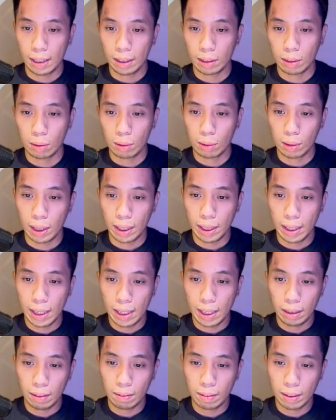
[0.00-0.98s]
So
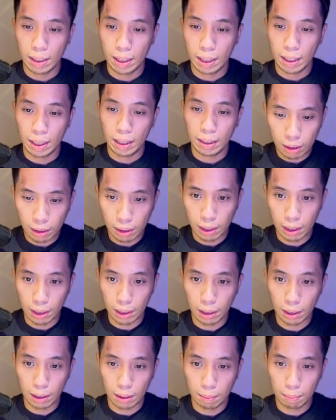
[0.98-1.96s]
identify
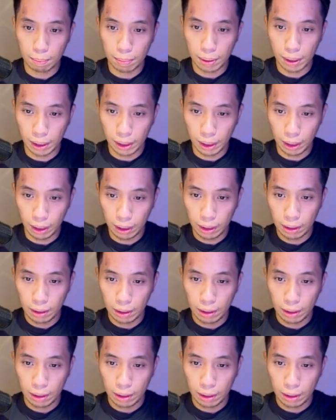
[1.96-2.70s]
the company